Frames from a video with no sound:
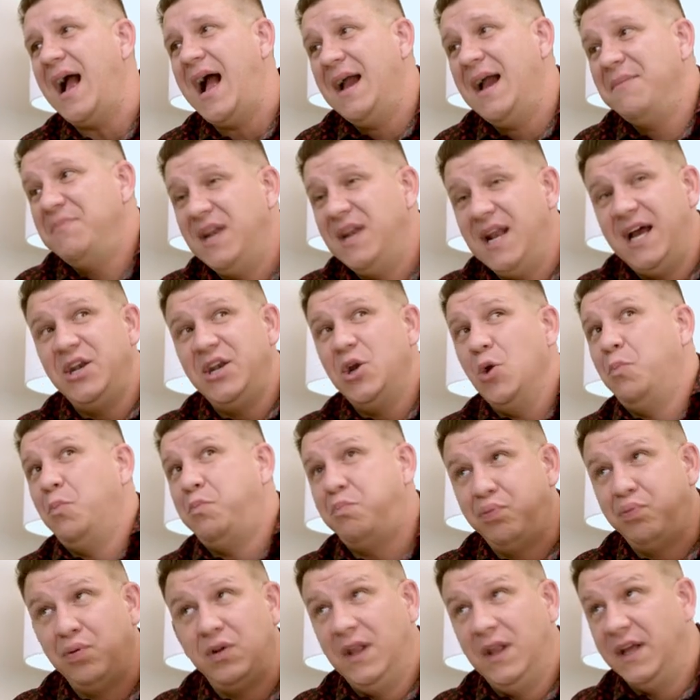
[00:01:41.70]
I mean, I know
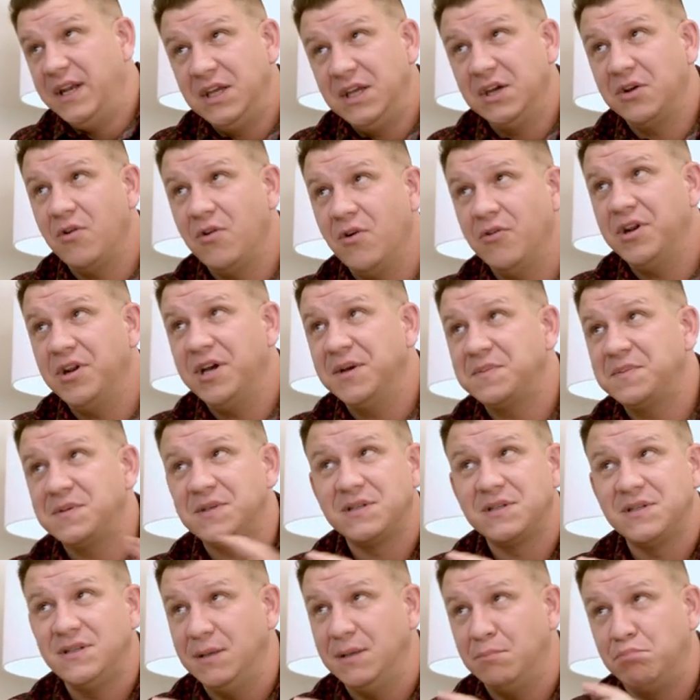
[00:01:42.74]
plenty of
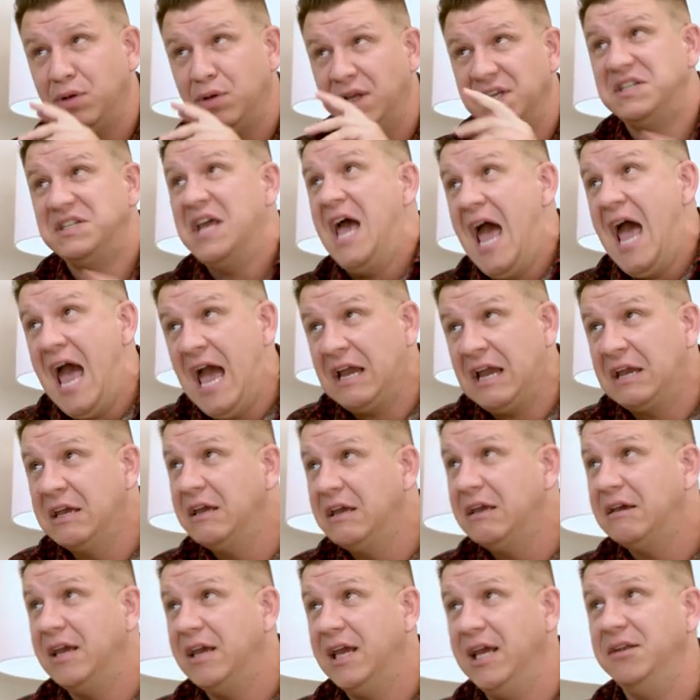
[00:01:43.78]
grown-ups that play tag
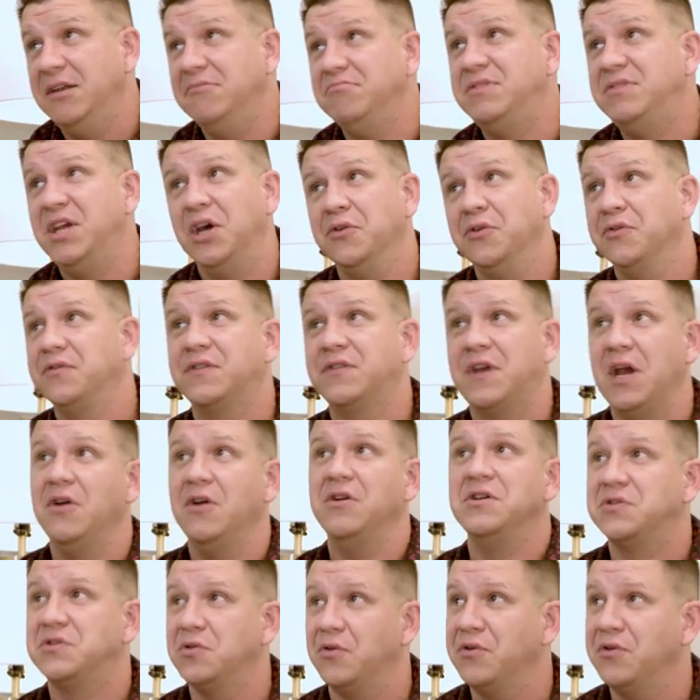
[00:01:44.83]
and tell
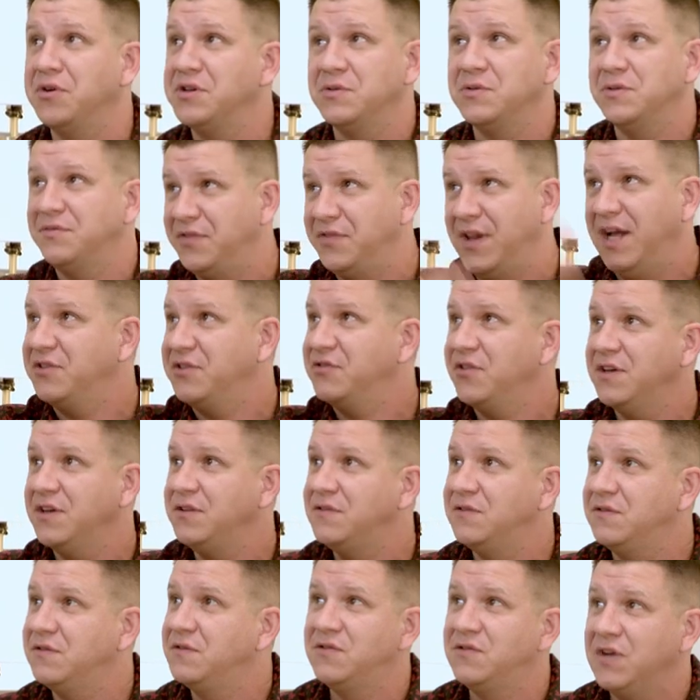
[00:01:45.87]
scary stories with
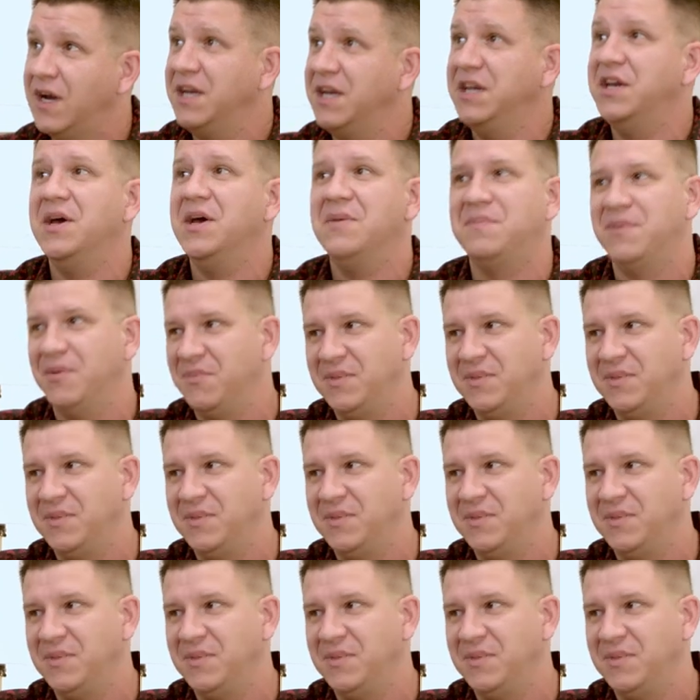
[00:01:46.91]
flashlights shining up.